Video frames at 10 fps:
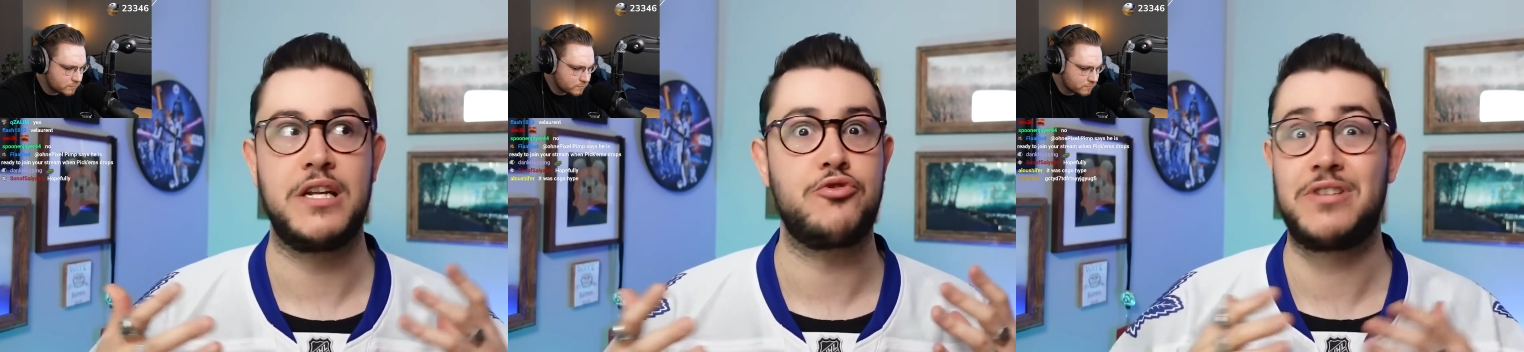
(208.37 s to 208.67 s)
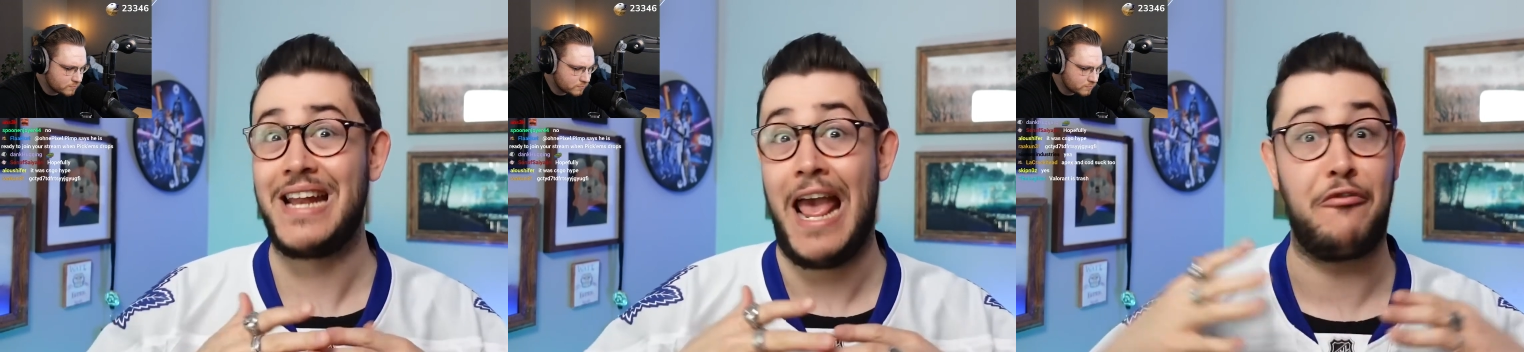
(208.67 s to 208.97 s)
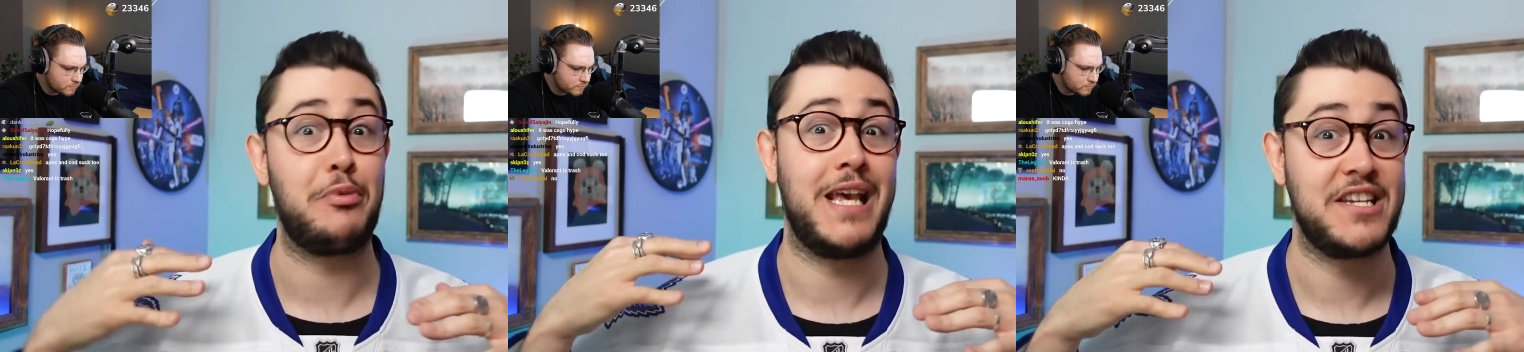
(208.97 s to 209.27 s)
Speaker 1: interest in F
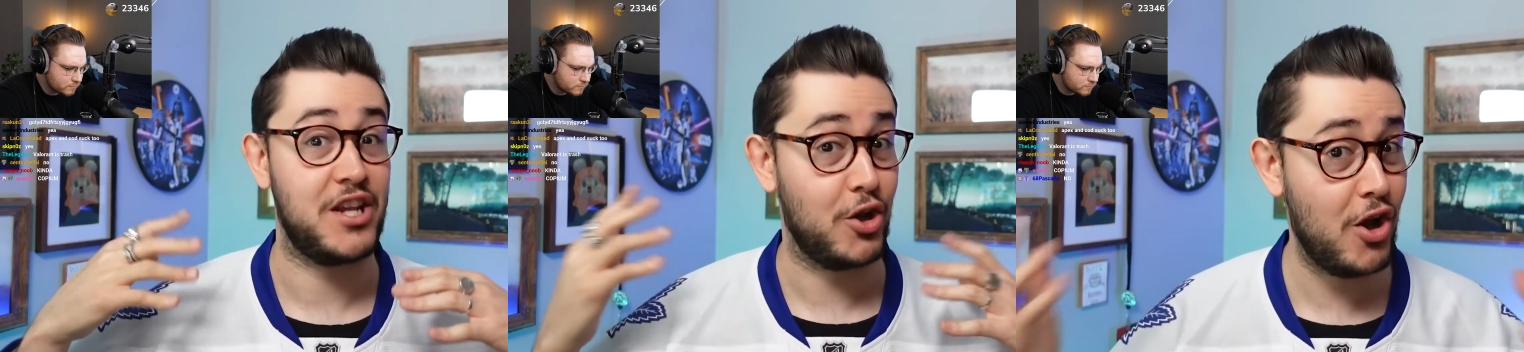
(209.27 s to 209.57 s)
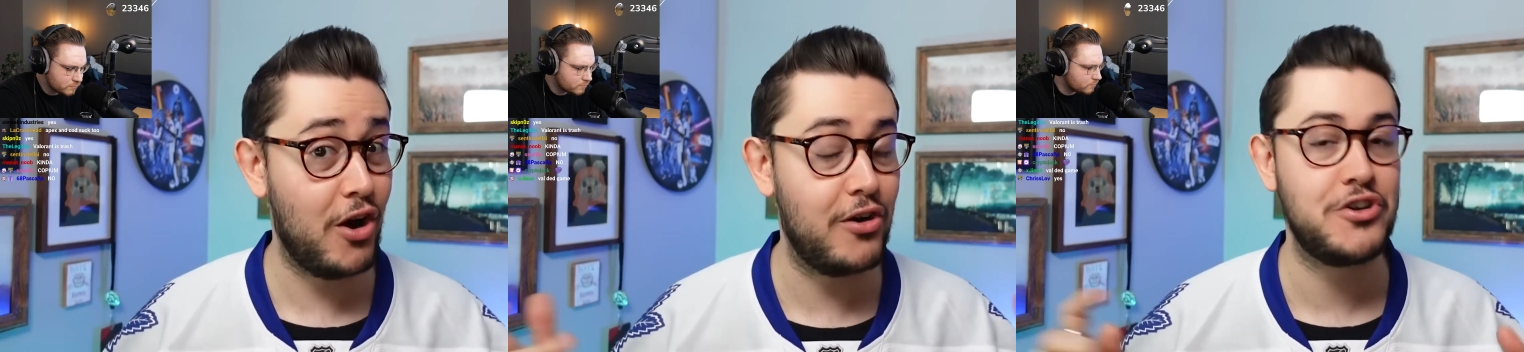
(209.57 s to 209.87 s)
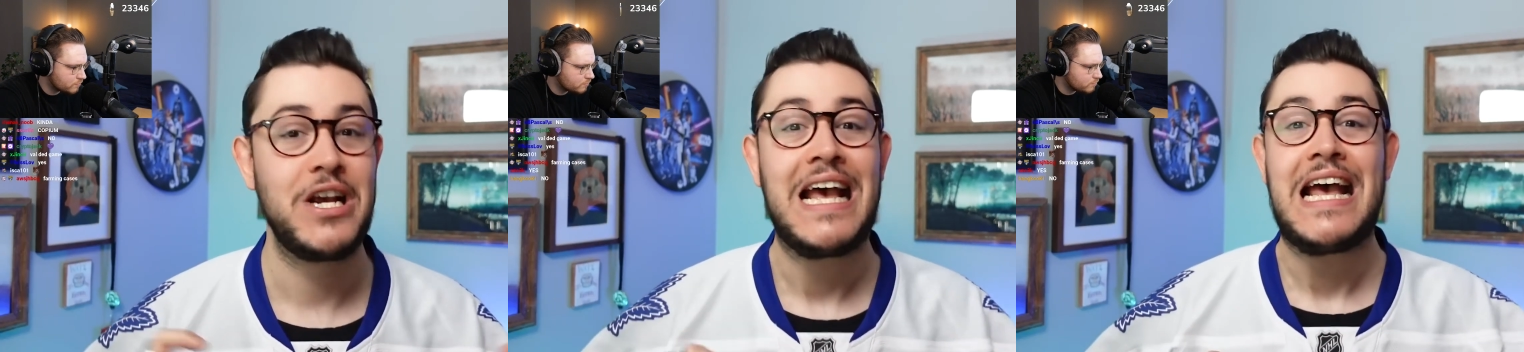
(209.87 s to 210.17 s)
P S at large,
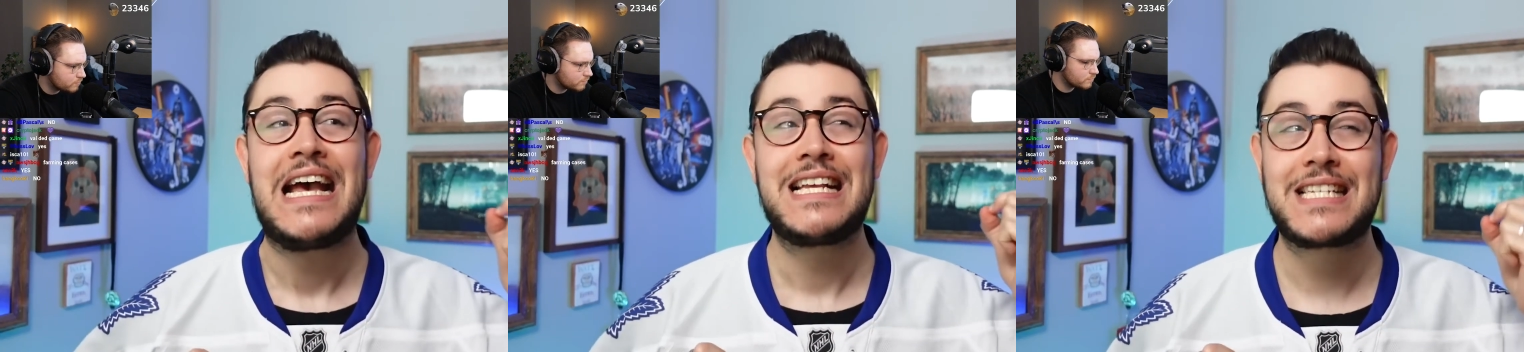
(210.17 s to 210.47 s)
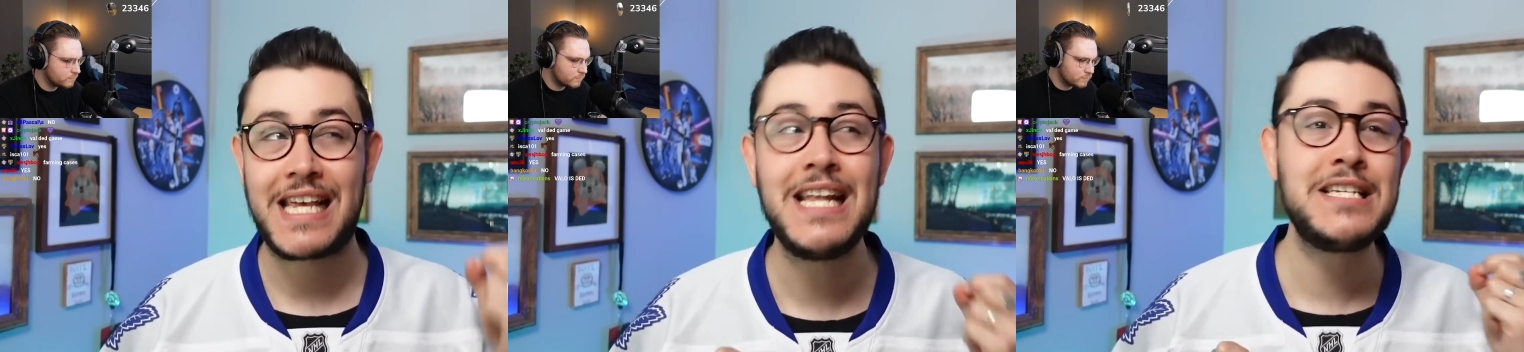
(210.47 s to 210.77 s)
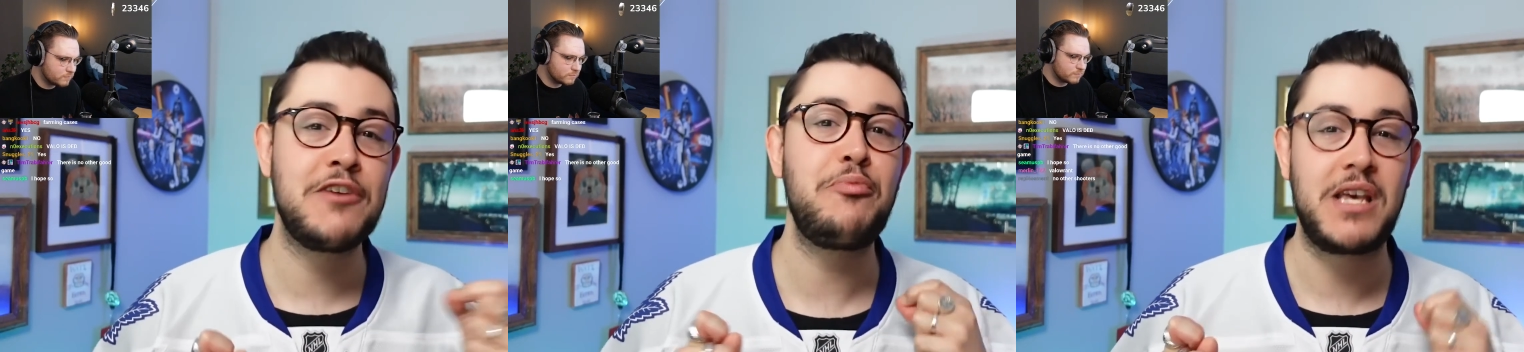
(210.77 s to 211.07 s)
skins
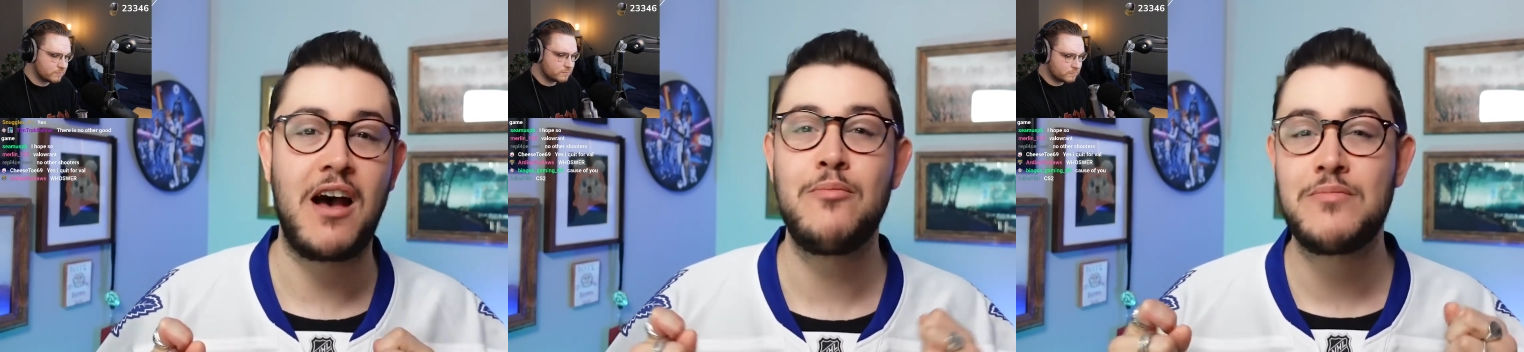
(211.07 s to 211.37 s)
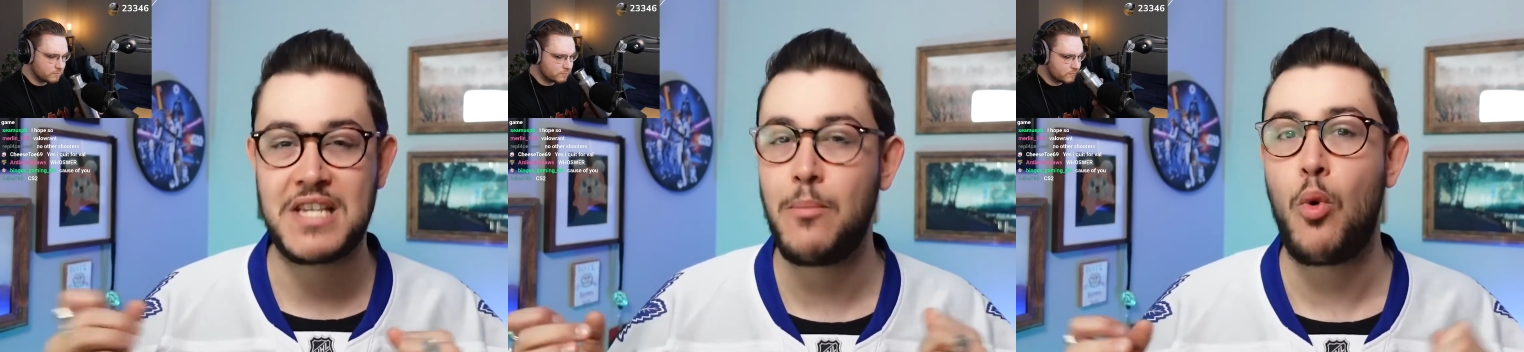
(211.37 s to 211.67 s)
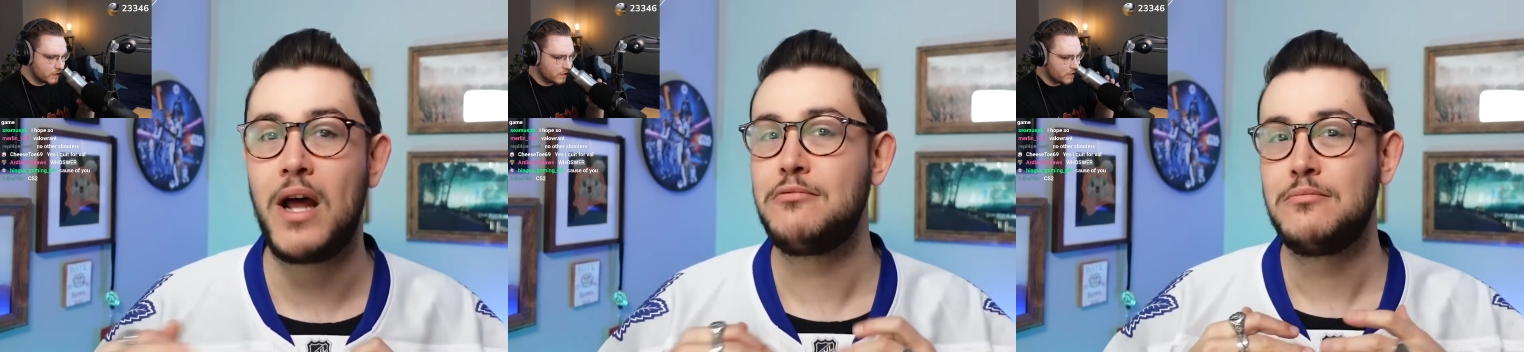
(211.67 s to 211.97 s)
have become
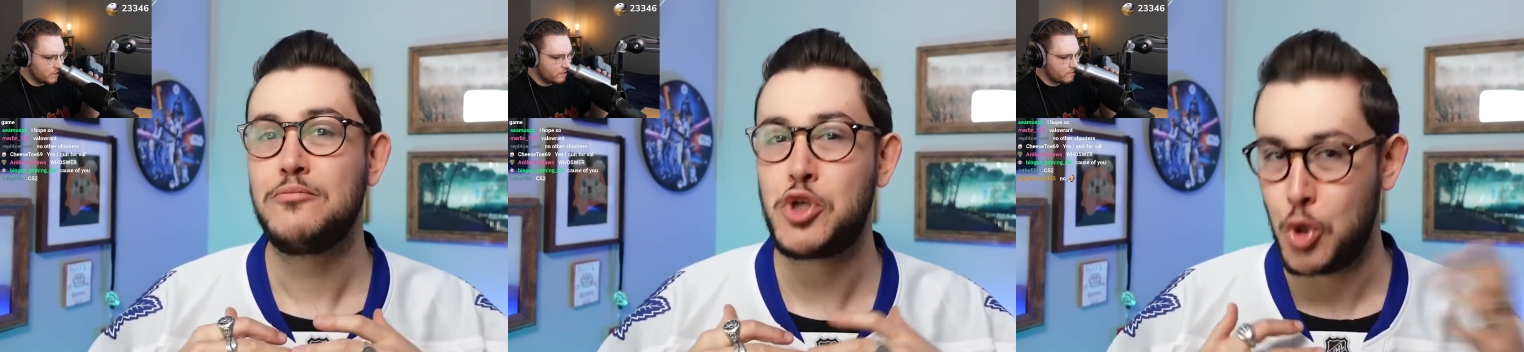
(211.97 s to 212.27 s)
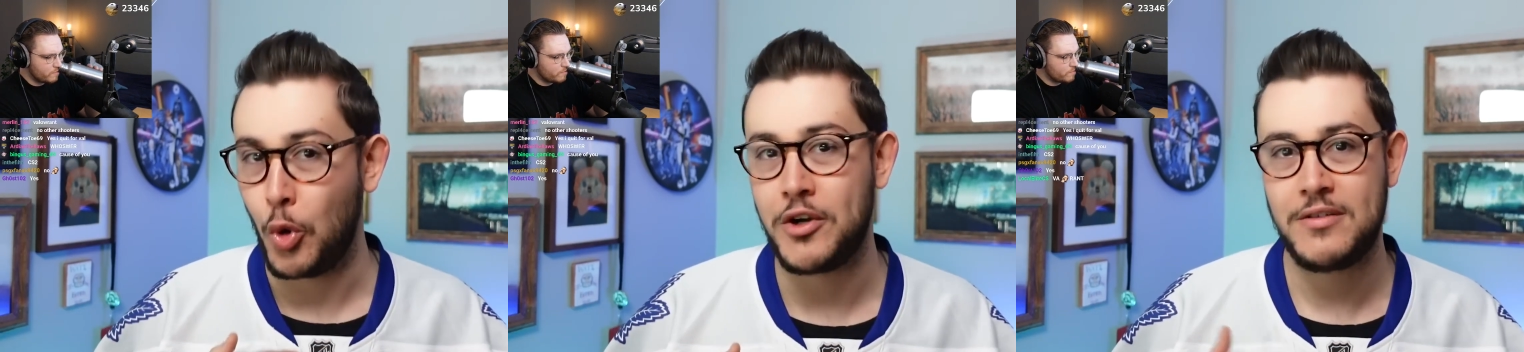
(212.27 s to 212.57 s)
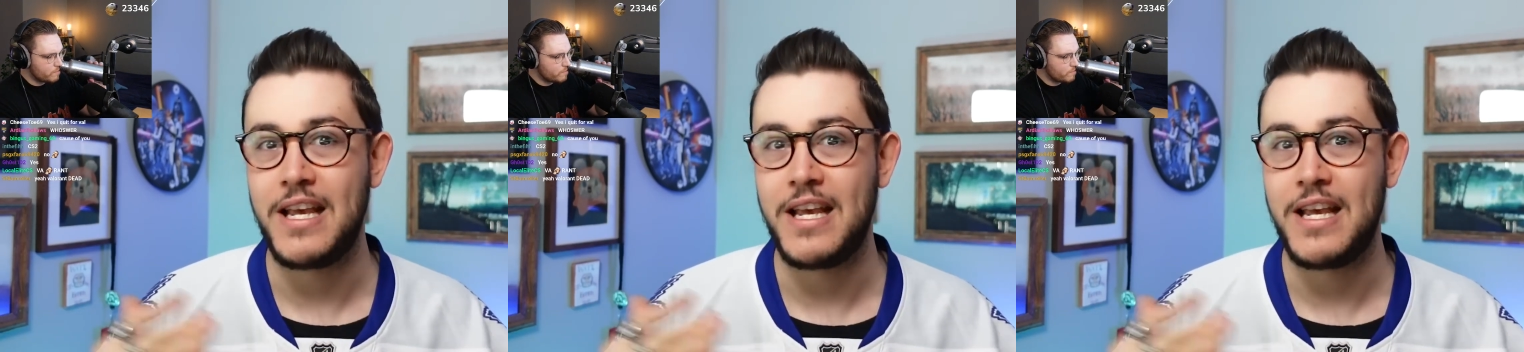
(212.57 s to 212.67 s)
somewhat short